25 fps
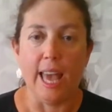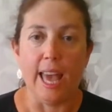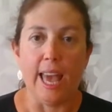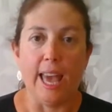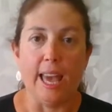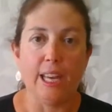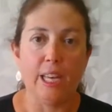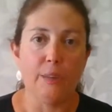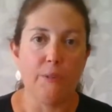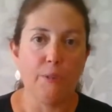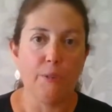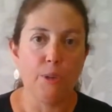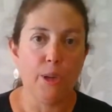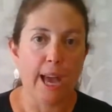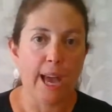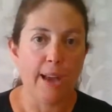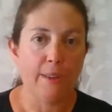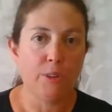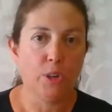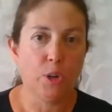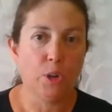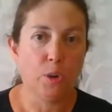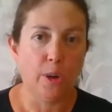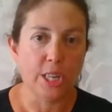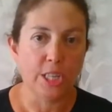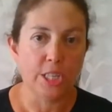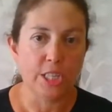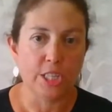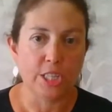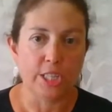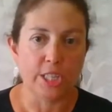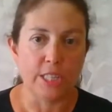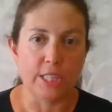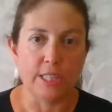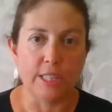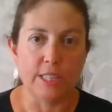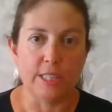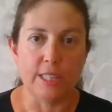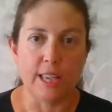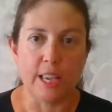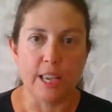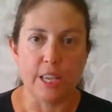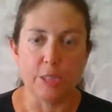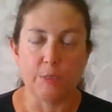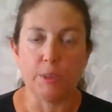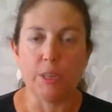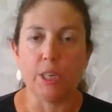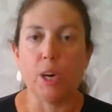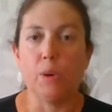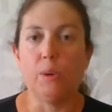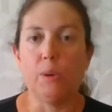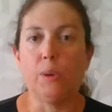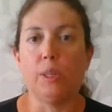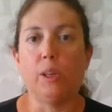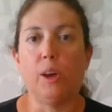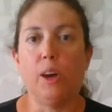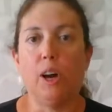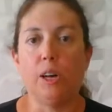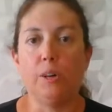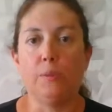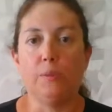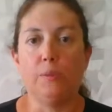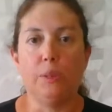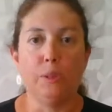And if you have questions as we go along,